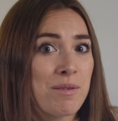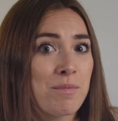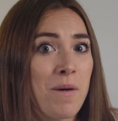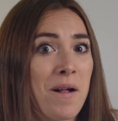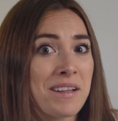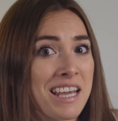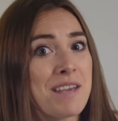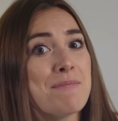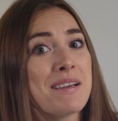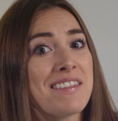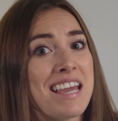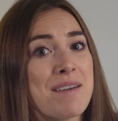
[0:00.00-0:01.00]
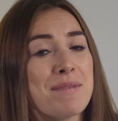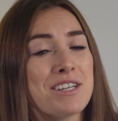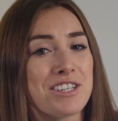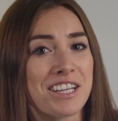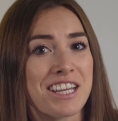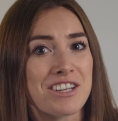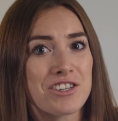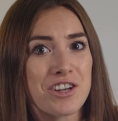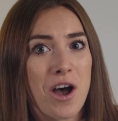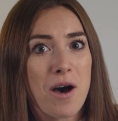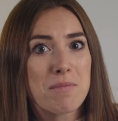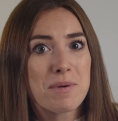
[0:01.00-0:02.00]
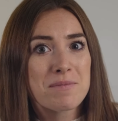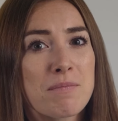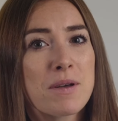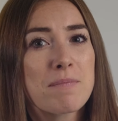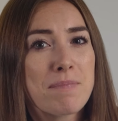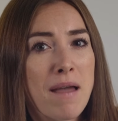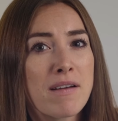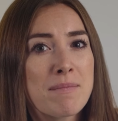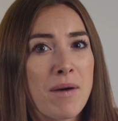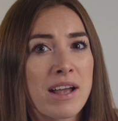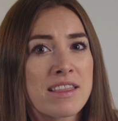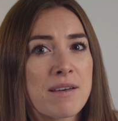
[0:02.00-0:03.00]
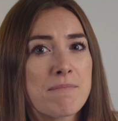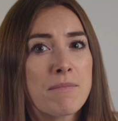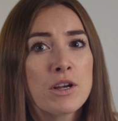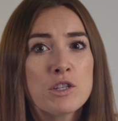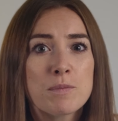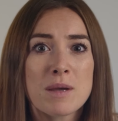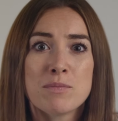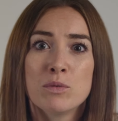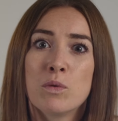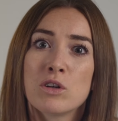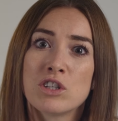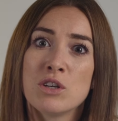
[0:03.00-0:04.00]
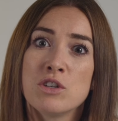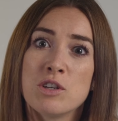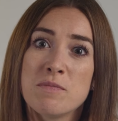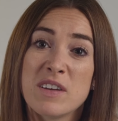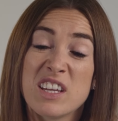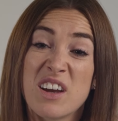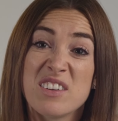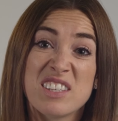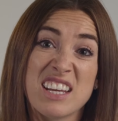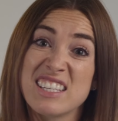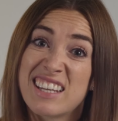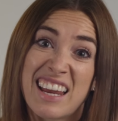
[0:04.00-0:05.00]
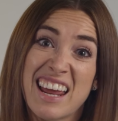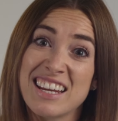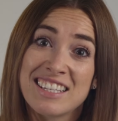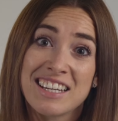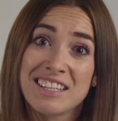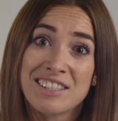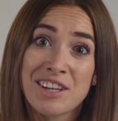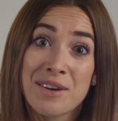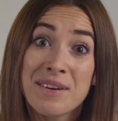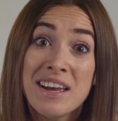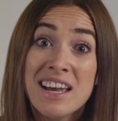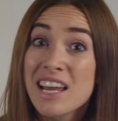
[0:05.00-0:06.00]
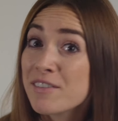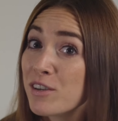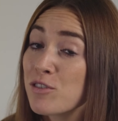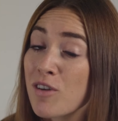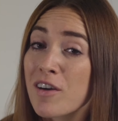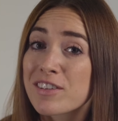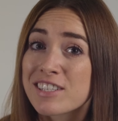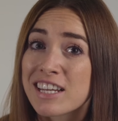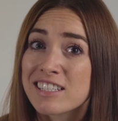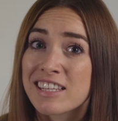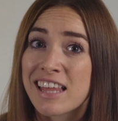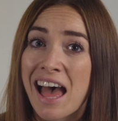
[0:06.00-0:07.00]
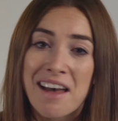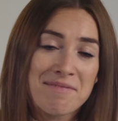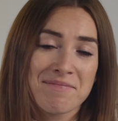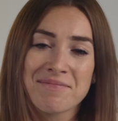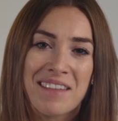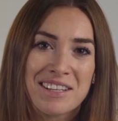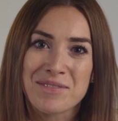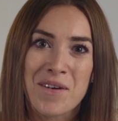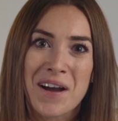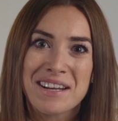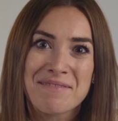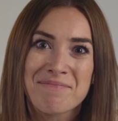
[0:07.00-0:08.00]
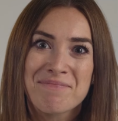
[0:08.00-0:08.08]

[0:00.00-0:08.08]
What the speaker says: while keeping the image looking sharp. But bear in mind that most people watch YouTube videos in 1080, so if you'd rather stick to that, that's fine.